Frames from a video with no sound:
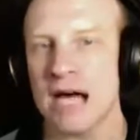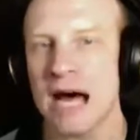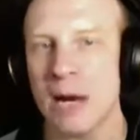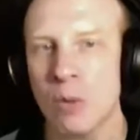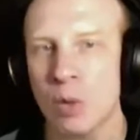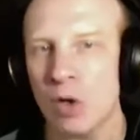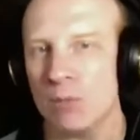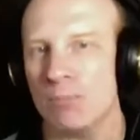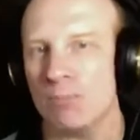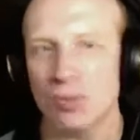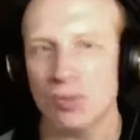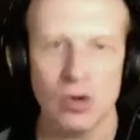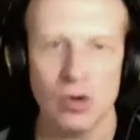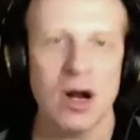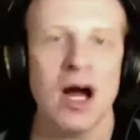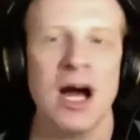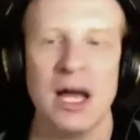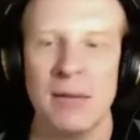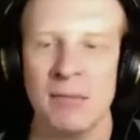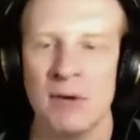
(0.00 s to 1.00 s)
I want
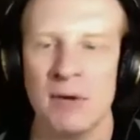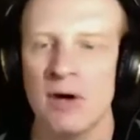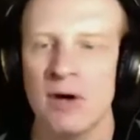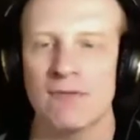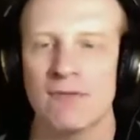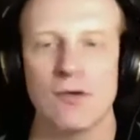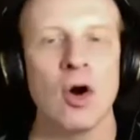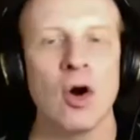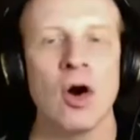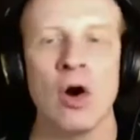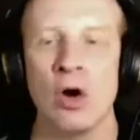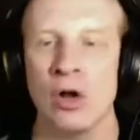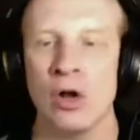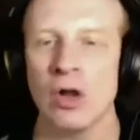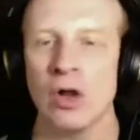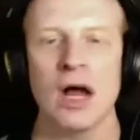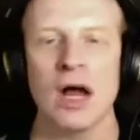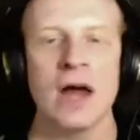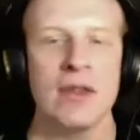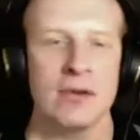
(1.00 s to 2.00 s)
Prime for
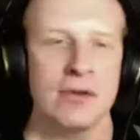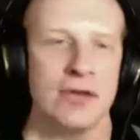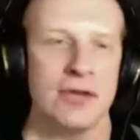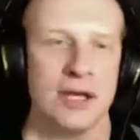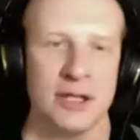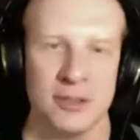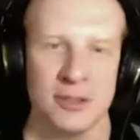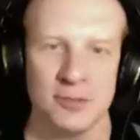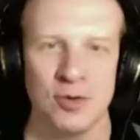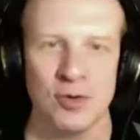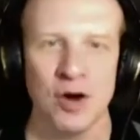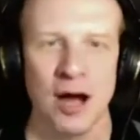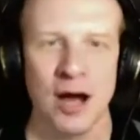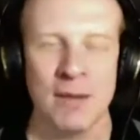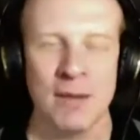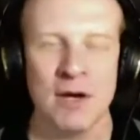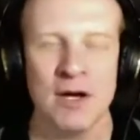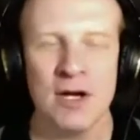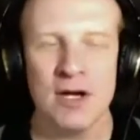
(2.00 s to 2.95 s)
all other things Prime.